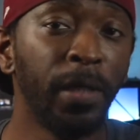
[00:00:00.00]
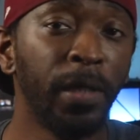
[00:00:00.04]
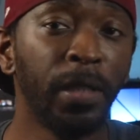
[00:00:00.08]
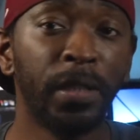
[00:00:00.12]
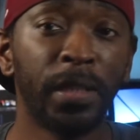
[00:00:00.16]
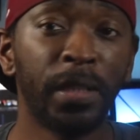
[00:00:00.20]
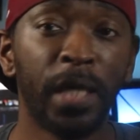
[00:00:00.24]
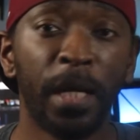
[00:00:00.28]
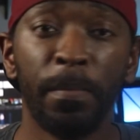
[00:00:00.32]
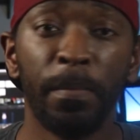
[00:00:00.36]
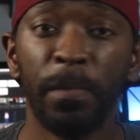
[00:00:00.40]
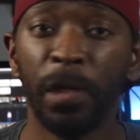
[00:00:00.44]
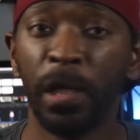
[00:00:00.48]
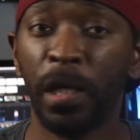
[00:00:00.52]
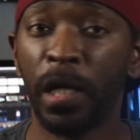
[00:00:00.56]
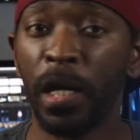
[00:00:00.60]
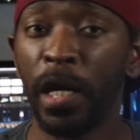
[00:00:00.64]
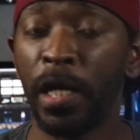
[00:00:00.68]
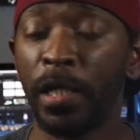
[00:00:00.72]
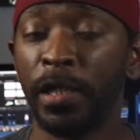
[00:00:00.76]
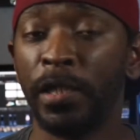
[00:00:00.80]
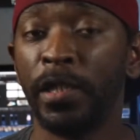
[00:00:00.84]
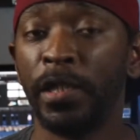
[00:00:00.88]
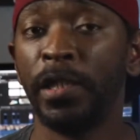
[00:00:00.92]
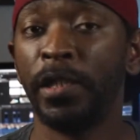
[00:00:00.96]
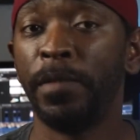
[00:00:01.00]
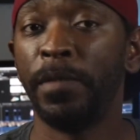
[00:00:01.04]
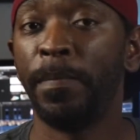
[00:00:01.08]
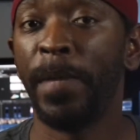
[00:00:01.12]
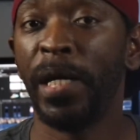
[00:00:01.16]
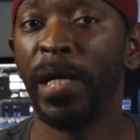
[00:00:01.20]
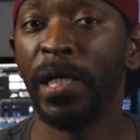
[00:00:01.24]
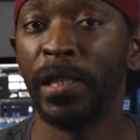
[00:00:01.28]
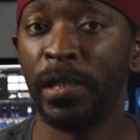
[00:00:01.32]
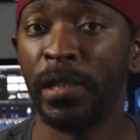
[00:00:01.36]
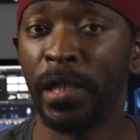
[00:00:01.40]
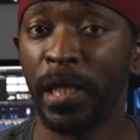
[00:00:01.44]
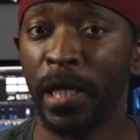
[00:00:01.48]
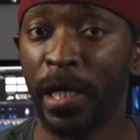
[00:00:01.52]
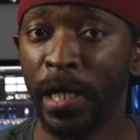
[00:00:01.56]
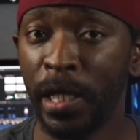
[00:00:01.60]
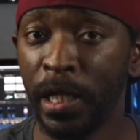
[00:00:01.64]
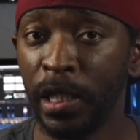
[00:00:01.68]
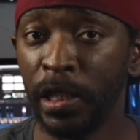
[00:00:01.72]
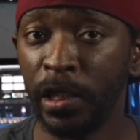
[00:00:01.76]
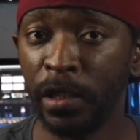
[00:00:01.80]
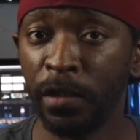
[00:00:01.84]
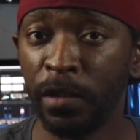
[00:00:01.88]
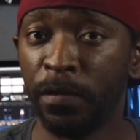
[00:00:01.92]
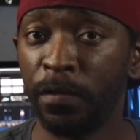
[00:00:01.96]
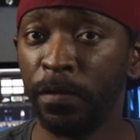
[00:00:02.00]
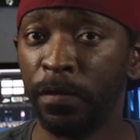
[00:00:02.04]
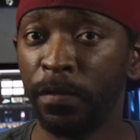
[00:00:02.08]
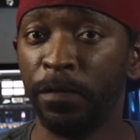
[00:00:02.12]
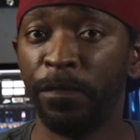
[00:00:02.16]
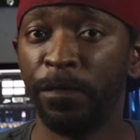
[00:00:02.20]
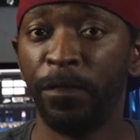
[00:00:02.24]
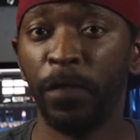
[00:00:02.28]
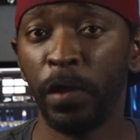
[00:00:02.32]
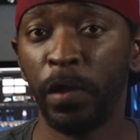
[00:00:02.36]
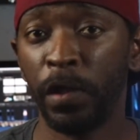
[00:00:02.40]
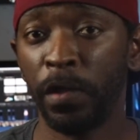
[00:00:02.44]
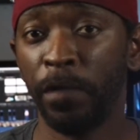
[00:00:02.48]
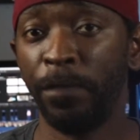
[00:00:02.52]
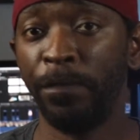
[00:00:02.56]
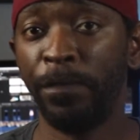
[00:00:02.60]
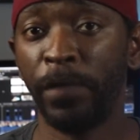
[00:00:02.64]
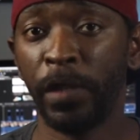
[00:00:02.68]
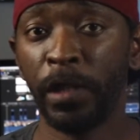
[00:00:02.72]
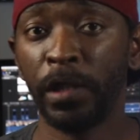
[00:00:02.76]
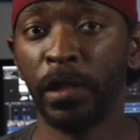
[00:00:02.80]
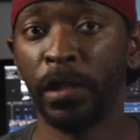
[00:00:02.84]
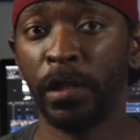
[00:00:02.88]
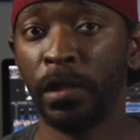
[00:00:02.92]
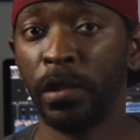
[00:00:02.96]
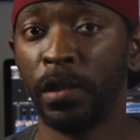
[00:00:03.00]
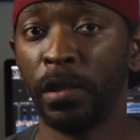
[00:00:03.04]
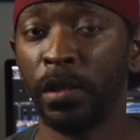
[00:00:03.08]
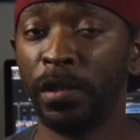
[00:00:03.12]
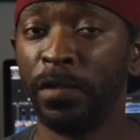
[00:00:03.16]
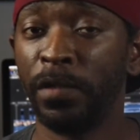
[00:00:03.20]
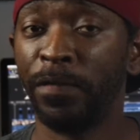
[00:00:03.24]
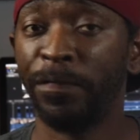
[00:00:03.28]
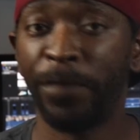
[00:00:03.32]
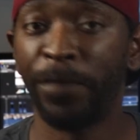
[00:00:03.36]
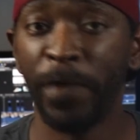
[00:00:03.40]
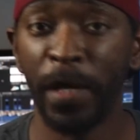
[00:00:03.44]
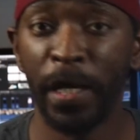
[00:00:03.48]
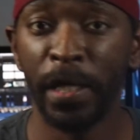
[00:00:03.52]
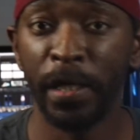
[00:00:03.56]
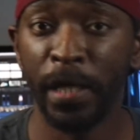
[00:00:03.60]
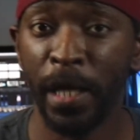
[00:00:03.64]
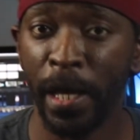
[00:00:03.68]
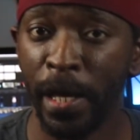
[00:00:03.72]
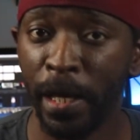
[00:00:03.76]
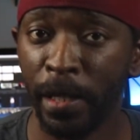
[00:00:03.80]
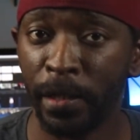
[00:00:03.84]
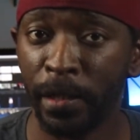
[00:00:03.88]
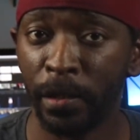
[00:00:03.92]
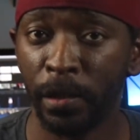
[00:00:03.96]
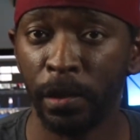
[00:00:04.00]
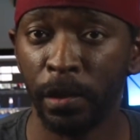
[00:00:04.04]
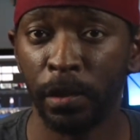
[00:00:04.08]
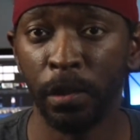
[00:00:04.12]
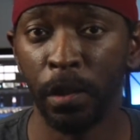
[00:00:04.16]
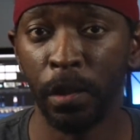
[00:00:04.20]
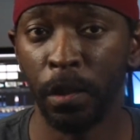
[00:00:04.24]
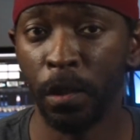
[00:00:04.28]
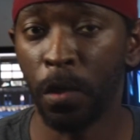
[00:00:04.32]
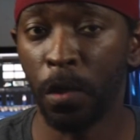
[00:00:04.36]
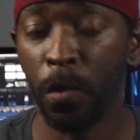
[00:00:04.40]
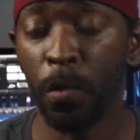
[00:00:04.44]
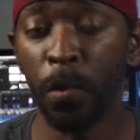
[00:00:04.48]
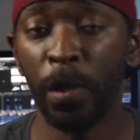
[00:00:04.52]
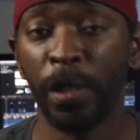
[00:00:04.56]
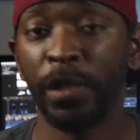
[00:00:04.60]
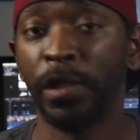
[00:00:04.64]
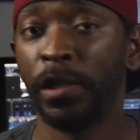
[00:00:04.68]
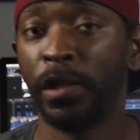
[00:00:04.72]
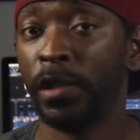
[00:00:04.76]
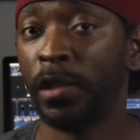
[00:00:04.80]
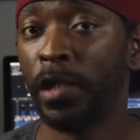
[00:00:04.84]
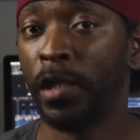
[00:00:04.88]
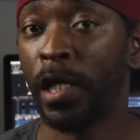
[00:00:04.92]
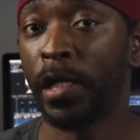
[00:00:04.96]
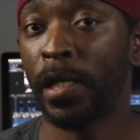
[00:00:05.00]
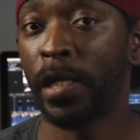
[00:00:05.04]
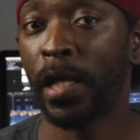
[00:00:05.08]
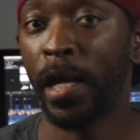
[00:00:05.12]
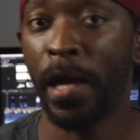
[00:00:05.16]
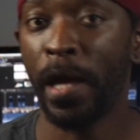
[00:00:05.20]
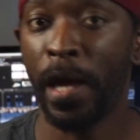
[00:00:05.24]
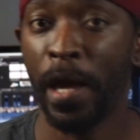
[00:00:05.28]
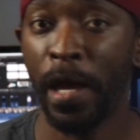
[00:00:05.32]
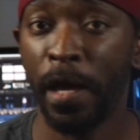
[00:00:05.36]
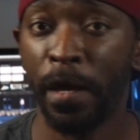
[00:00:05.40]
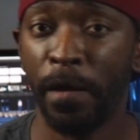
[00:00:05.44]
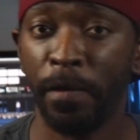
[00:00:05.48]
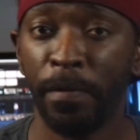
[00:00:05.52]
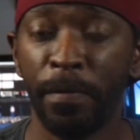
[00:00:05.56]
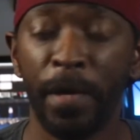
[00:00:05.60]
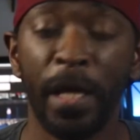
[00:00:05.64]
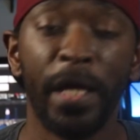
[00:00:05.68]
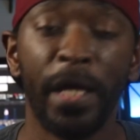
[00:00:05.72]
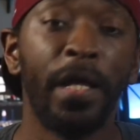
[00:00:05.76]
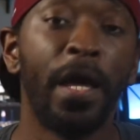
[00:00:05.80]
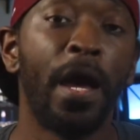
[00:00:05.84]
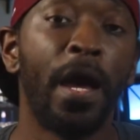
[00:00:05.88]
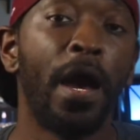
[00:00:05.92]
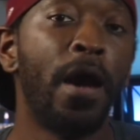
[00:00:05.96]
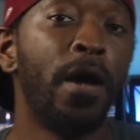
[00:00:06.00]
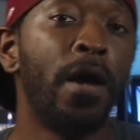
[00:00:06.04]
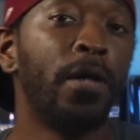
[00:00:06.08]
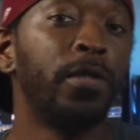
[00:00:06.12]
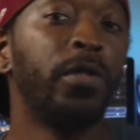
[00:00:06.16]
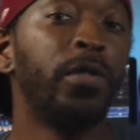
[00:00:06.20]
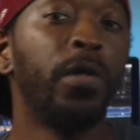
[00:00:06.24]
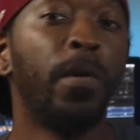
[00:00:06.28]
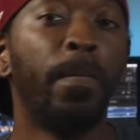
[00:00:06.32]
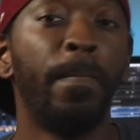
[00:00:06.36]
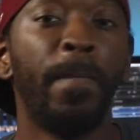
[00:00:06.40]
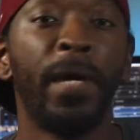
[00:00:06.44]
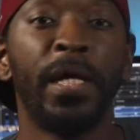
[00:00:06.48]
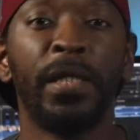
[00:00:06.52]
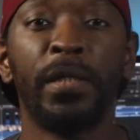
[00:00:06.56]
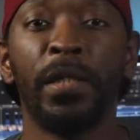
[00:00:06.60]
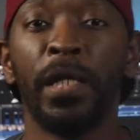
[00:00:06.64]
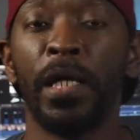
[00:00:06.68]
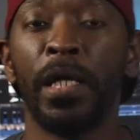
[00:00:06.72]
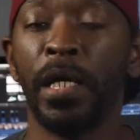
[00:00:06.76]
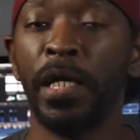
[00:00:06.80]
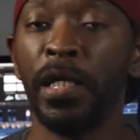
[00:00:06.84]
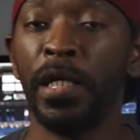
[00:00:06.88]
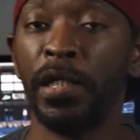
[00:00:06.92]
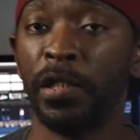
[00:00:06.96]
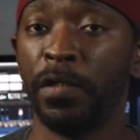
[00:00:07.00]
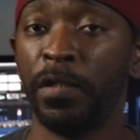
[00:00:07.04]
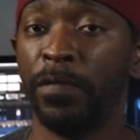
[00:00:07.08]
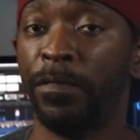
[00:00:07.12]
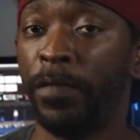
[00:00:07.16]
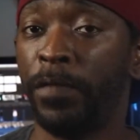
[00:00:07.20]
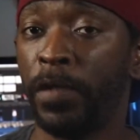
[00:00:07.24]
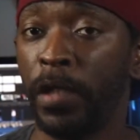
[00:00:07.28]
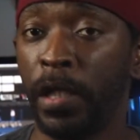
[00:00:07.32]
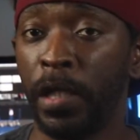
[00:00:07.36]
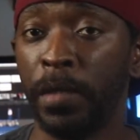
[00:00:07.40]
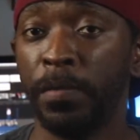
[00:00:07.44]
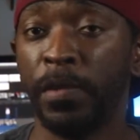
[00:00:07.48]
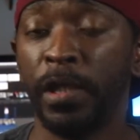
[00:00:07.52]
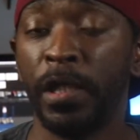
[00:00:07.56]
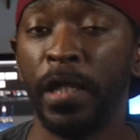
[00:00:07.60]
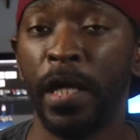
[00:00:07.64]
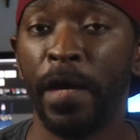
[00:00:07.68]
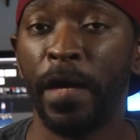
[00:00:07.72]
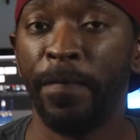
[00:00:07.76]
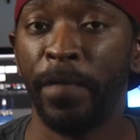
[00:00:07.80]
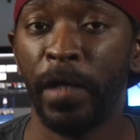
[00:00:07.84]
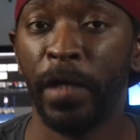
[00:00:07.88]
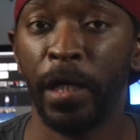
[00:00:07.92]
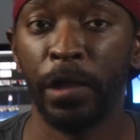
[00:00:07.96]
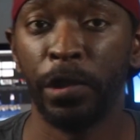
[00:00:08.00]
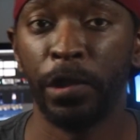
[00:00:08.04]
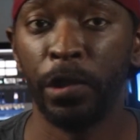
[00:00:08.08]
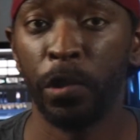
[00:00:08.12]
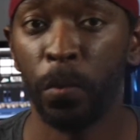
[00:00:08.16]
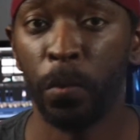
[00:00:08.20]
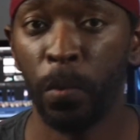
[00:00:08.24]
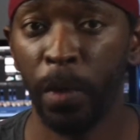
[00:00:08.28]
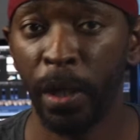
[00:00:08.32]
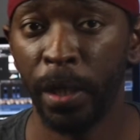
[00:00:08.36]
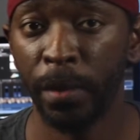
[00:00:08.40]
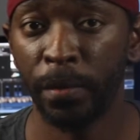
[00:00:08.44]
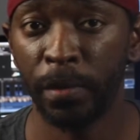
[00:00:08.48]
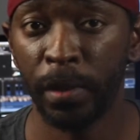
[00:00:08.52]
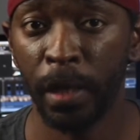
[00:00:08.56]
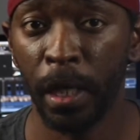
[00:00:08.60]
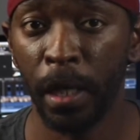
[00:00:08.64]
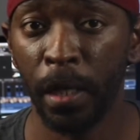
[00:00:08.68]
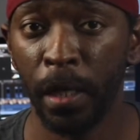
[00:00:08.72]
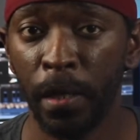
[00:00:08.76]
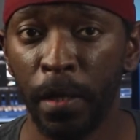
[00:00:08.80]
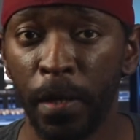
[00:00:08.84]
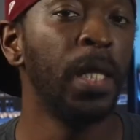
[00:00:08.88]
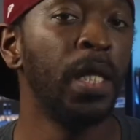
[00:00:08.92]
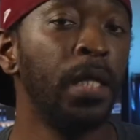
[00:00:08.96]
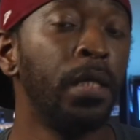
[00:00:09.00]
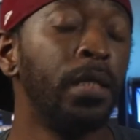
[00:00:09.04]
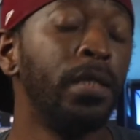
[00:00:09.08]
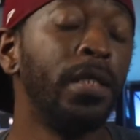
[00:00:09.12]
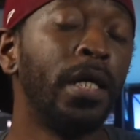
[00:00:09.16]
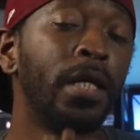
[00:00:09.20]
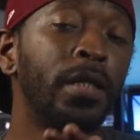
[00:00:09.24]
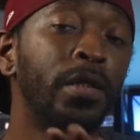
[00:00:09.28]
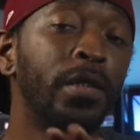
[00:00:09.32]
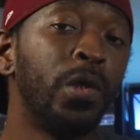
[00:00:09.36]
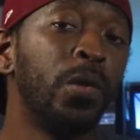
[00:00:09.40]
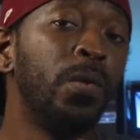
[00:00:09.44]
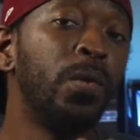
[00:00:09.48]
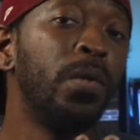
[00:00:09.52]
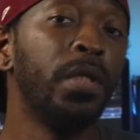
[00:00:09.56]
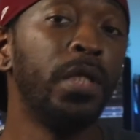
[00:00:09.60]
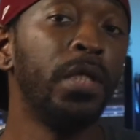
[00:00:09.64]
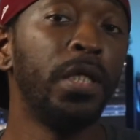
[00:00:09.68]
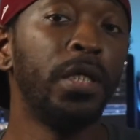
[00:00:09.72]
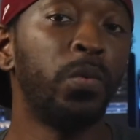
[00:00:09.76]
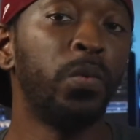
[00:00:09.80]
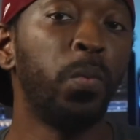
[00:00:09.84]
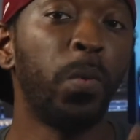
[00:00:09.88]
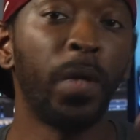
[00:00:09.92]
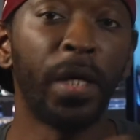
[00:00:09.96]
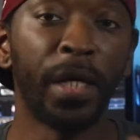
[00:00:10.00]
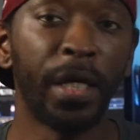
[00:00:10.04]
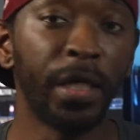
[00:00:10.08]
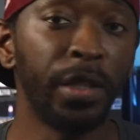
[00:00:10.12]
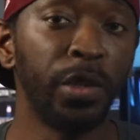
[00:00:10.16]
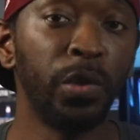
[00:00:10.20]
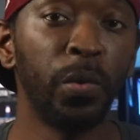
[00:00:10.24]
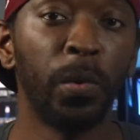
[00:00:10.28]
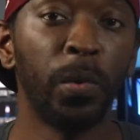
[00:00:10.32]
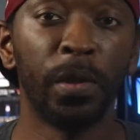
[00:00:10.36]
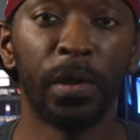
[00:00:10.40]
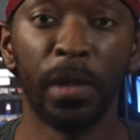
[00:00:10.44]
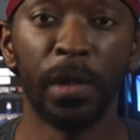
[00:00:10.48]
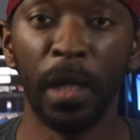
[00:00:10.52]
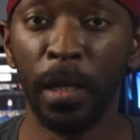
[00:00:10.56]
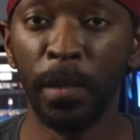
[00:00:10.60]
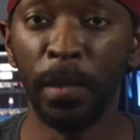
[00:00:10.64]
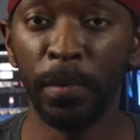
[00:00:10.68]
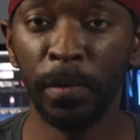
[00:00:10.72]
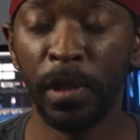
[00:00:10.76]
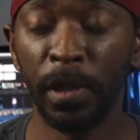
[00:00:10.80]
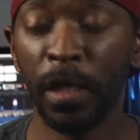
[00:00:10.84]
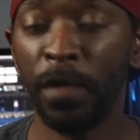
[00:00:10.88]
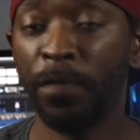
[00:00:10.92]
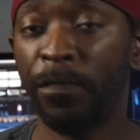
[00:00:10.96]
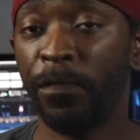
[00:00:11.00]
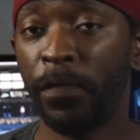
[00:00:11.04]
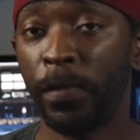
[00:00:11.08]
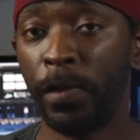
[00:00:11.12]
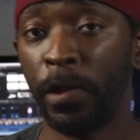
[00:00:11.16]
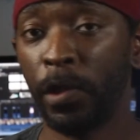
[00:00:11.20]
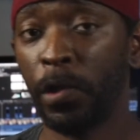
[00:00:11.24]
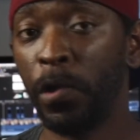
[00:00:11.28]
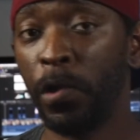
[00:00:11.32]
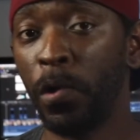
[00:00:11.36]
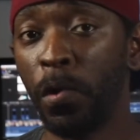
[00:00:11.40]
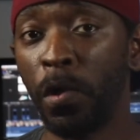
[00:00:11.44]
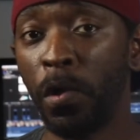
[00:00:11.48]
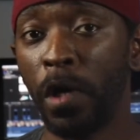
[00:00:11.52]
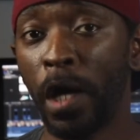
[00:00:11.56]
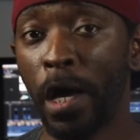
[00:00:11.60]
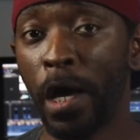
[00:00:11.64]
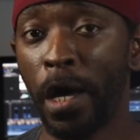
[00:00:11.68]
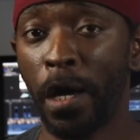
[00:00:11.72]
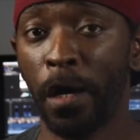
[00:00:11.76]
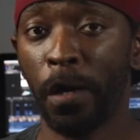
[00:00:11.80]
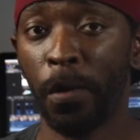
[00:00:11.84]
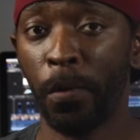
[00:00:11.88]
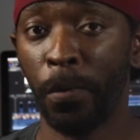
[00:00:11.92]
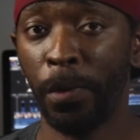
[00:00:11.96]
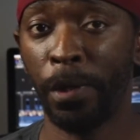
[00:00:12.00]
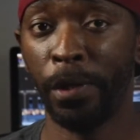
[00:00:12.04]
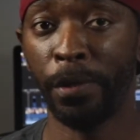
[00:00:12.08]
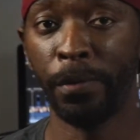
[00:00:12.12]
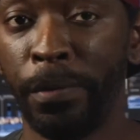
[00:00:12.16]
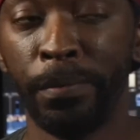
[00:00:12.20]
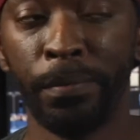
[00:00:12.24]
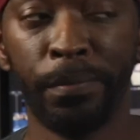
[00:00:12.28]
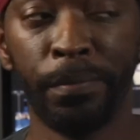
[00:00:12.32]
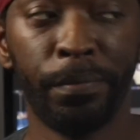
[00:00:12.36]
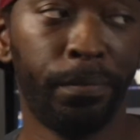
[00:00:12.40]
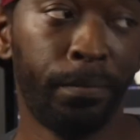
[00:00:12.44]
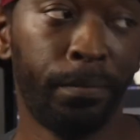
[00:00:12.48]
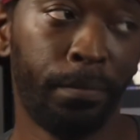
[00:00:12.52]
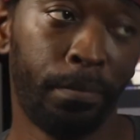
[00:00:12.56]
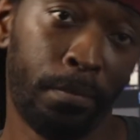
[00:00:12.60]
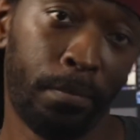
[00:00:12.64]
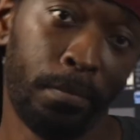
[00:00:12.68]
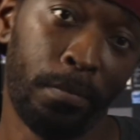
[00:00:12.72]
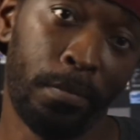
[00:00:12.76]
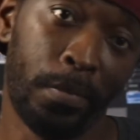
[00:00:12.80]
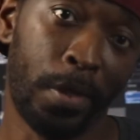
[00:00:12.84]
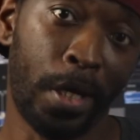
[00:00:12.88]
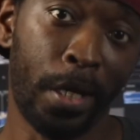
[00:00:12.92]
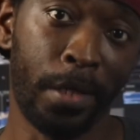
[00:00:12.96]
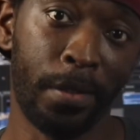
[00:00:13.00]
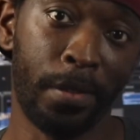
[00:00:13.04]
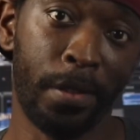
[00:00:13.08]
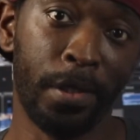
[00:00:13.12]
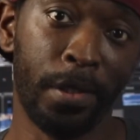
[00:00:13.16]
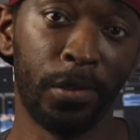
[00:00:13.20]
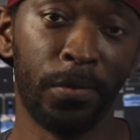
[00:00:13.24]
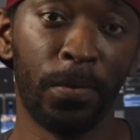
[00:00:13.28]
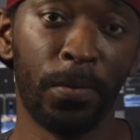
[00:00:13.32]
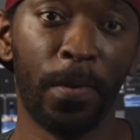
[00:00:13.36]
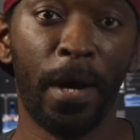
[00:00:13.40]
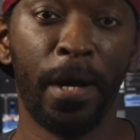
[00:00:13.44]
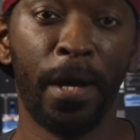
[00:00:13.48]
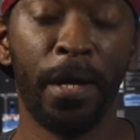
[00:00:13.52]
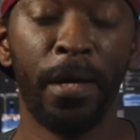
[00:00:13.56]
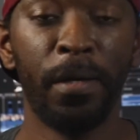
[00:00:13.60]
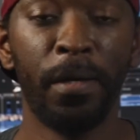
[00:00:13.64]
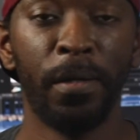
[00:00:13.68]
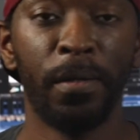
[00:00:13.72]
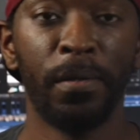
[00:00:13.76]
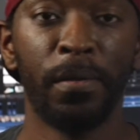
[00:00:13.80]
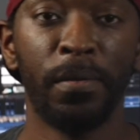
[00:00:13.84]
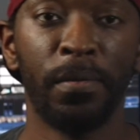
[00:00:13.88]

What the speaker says: the table of contents makes it easier for your visitors to find the answers to the questions that they have, and it also makes it easier for them to navigate your website. Now, doing this will get you a thumbs up from the Google algorithm, like this right here.